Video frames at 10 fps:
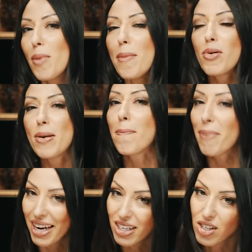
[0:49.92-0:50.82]
remember in
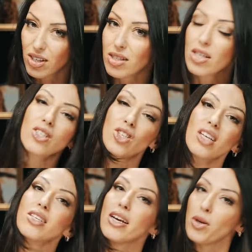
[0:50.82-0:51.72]
pictures
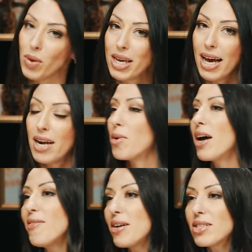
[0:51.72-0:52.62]
just like we can? Well,
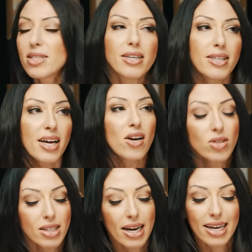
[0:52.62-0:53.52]
I found a study that
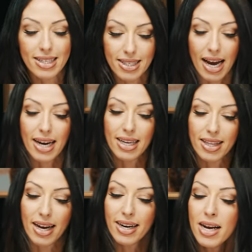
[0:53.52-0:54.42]
looked at exactly
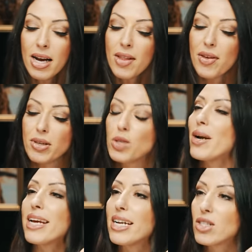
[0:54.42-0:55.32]
that. There were
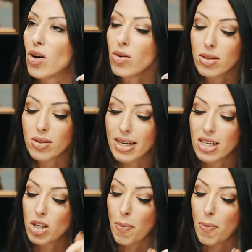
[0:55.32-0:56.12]
28 dogs in